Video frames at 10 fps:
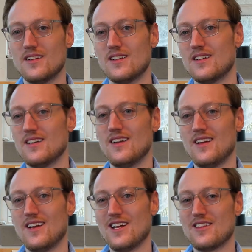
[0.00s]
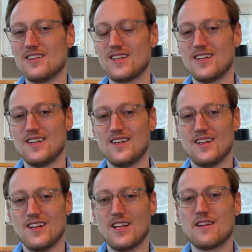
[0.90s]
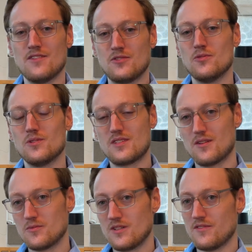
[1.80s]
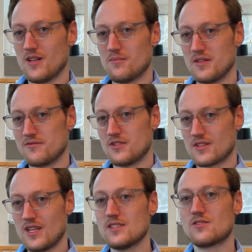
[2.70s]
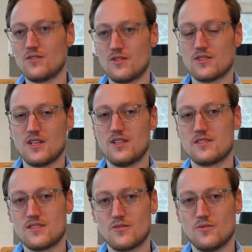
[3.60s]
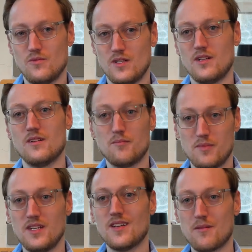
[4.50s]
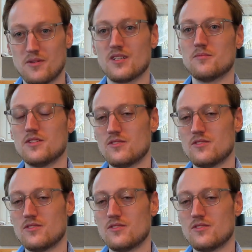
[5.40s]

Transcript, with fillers: Uh, I think a lot of the tools that we're developing for cancer neuroscience will be applicable